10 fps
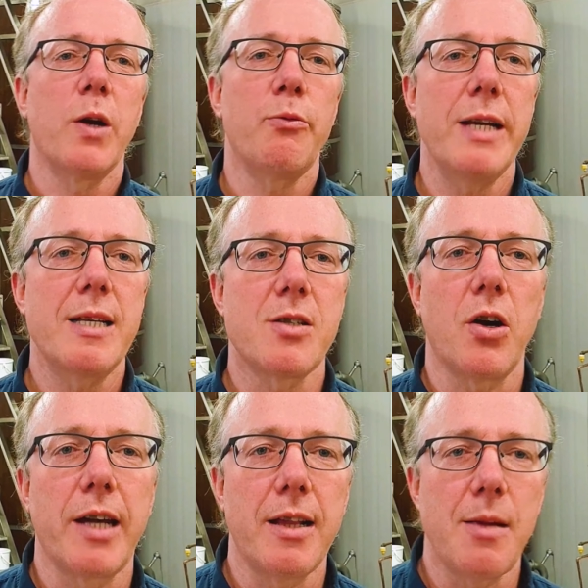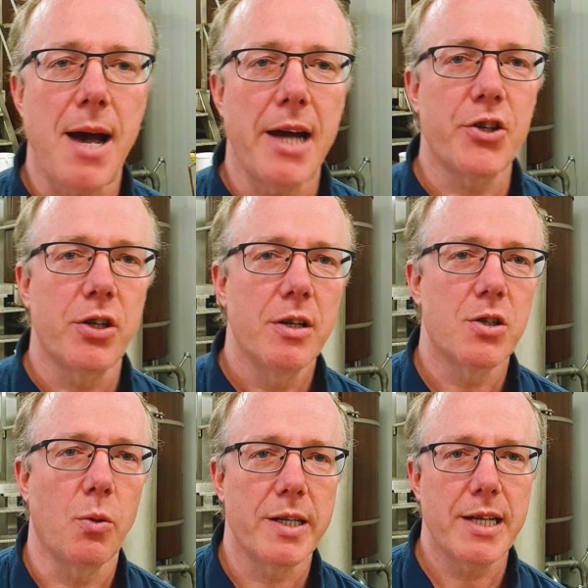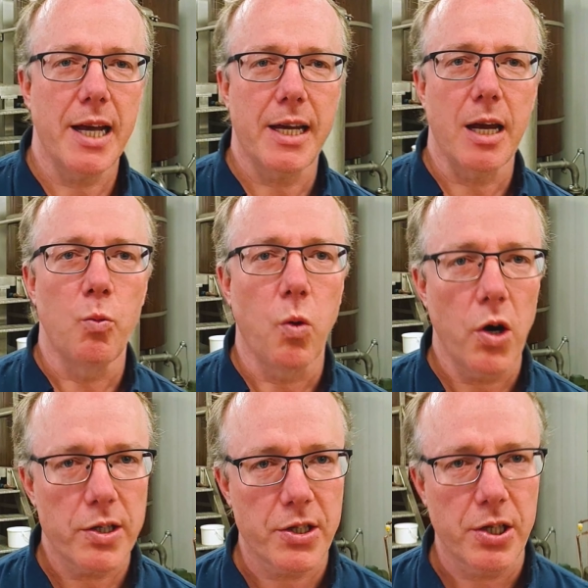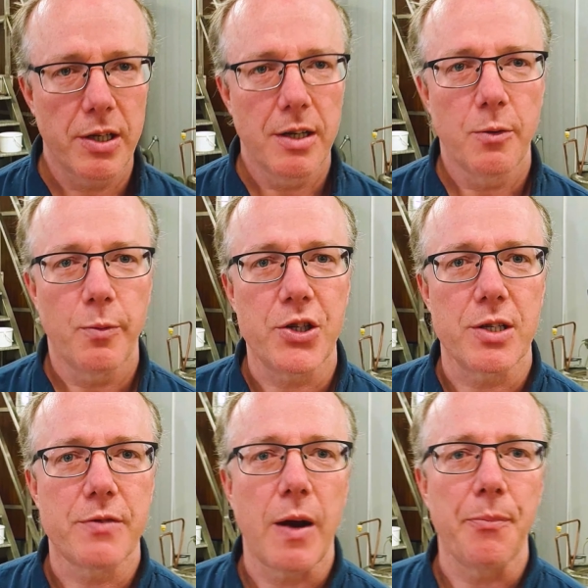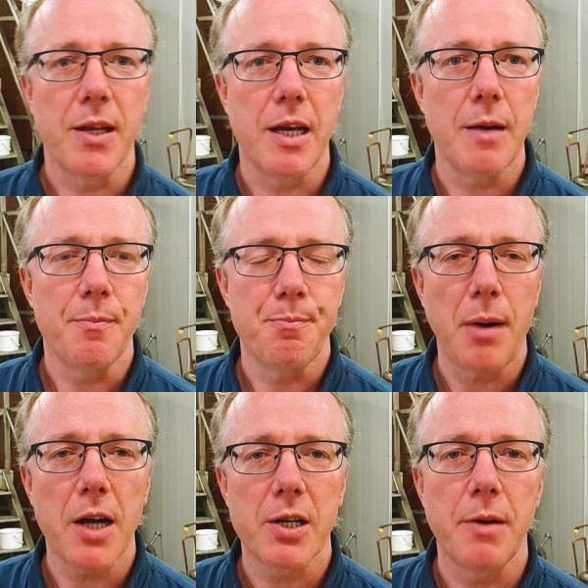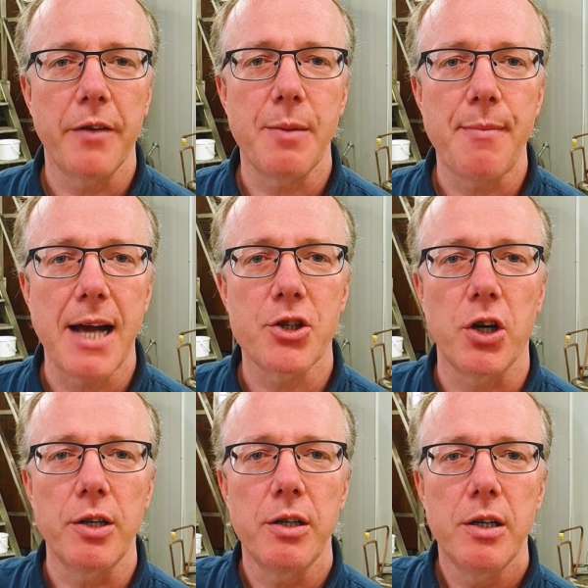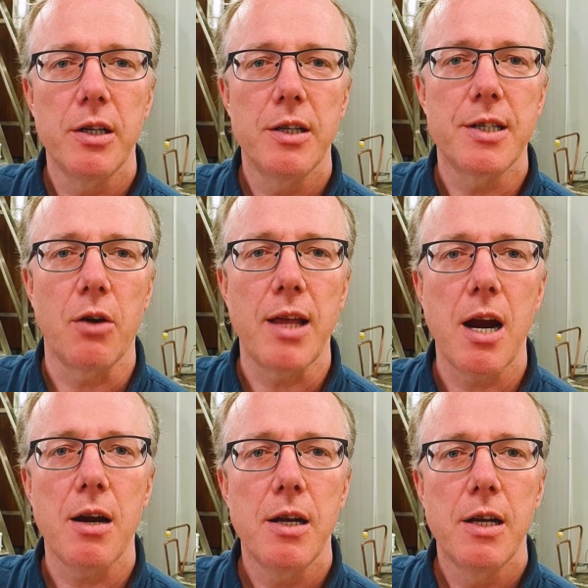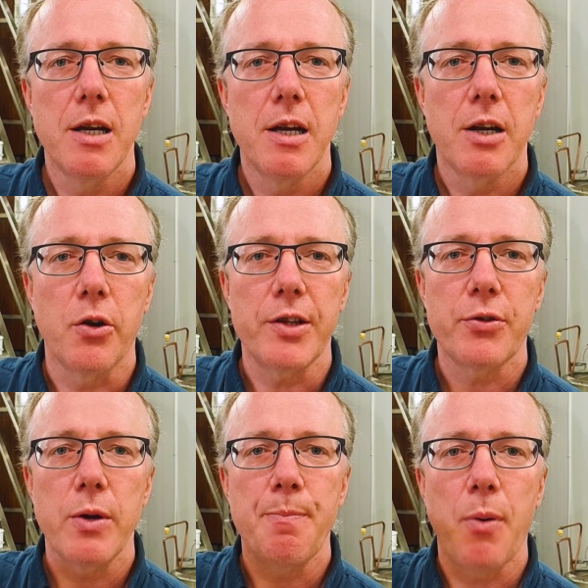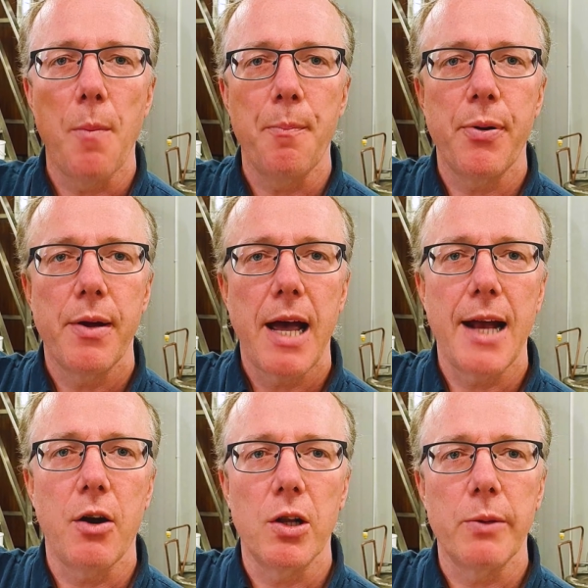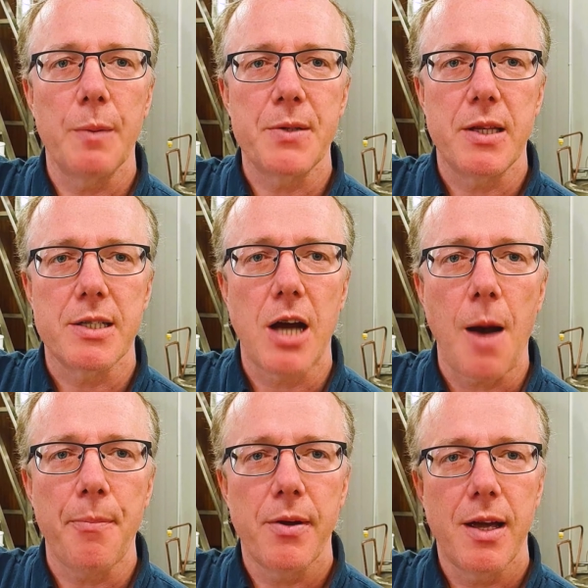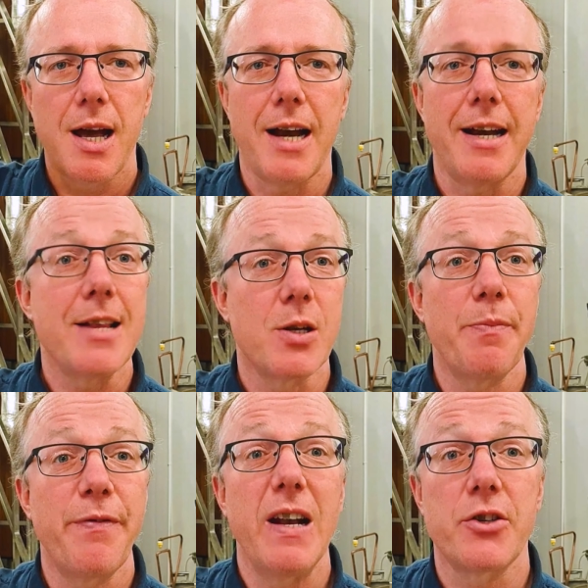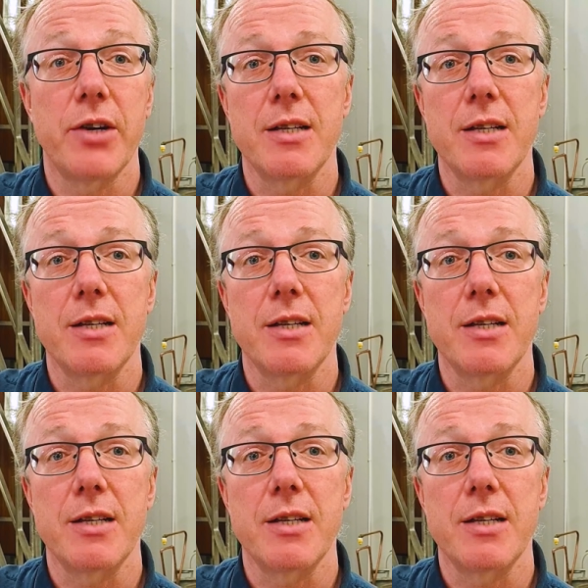we're recircling the mash, so we're taking wort, which is from the bottom of the mash tun down there, going through a pump and all the way up to the top, and it ends up filtering,